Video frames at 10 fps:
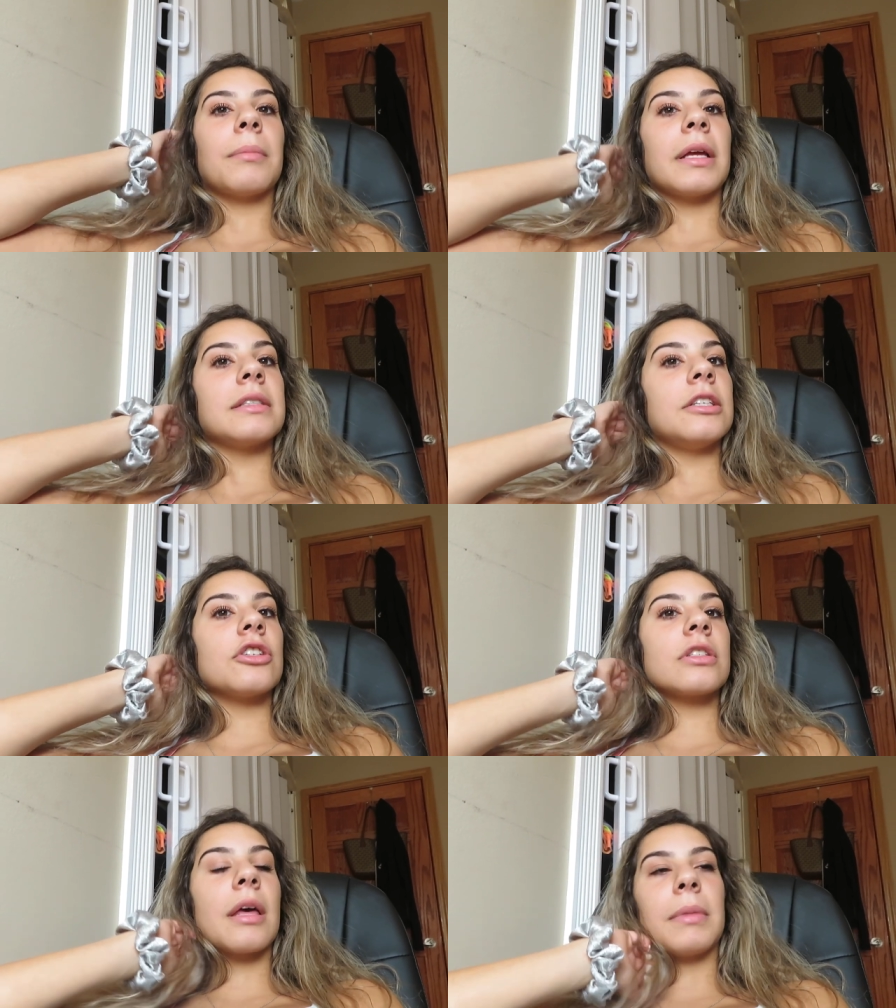My
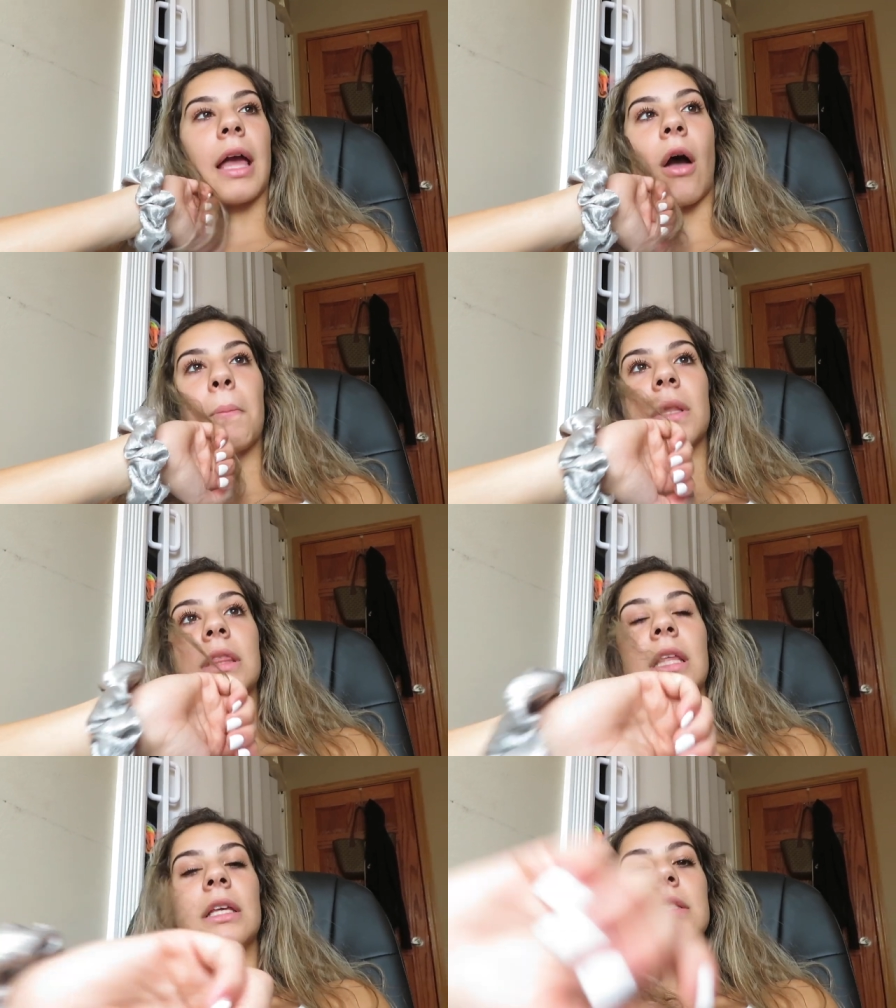teachers let me out,
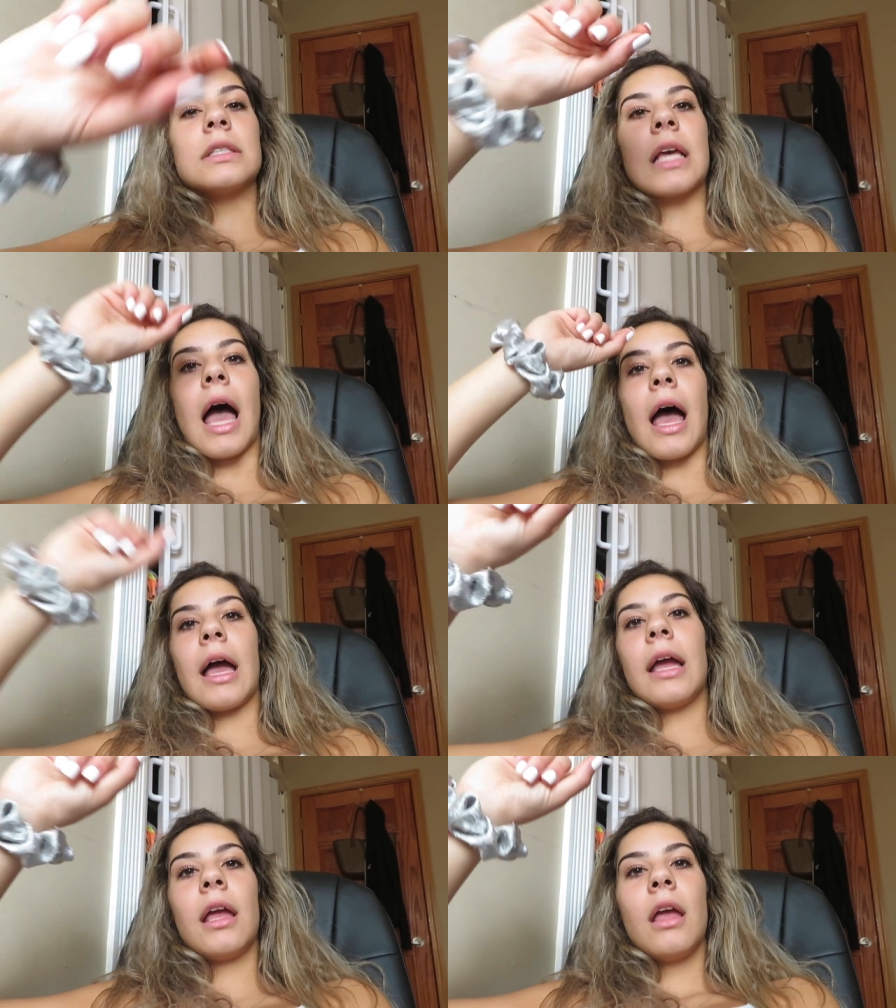but this
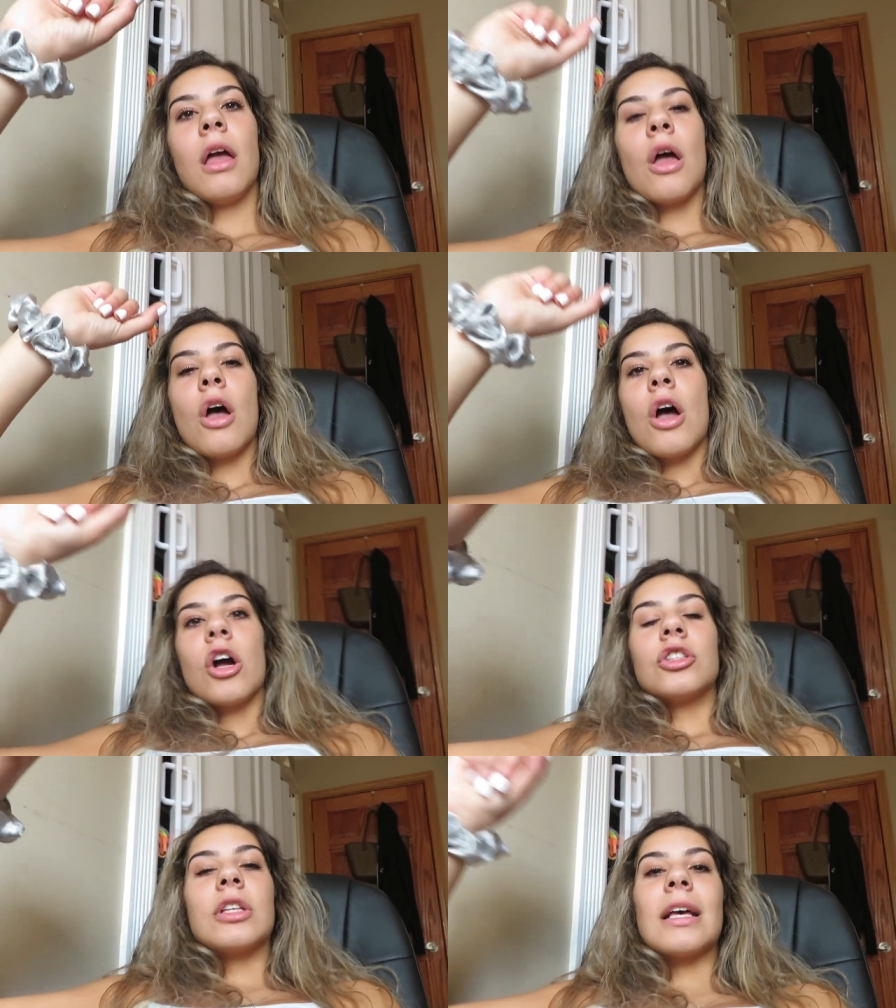guy
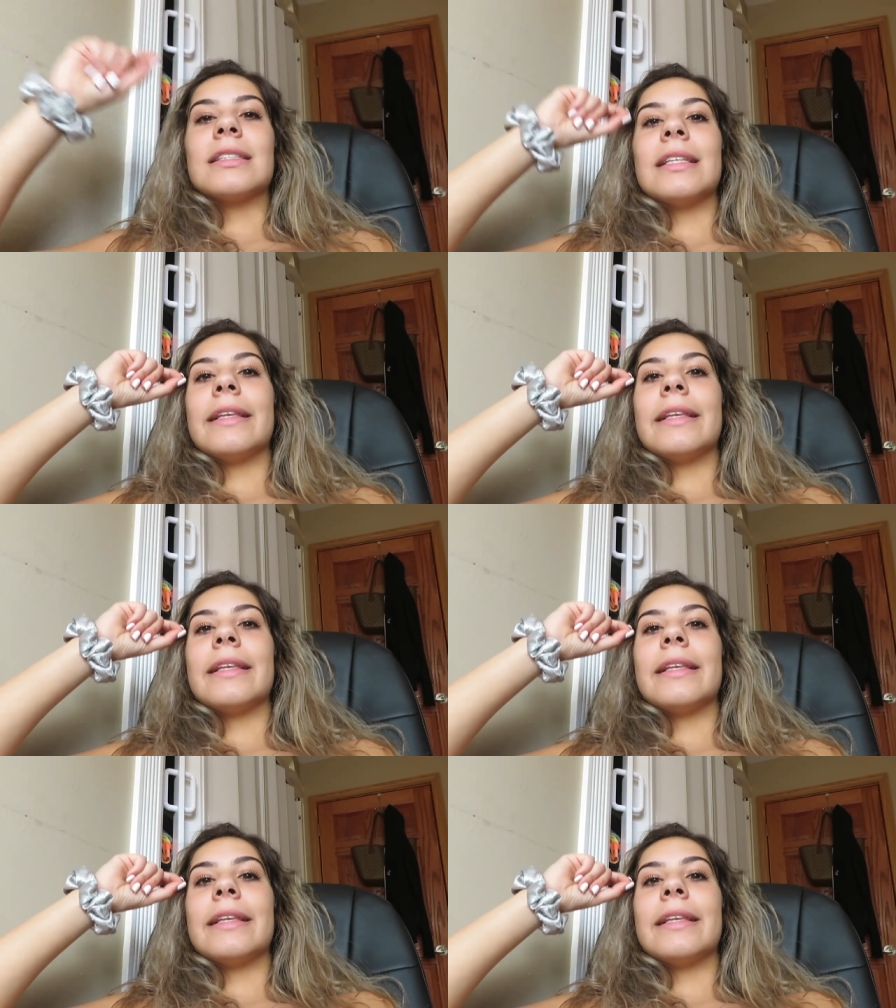does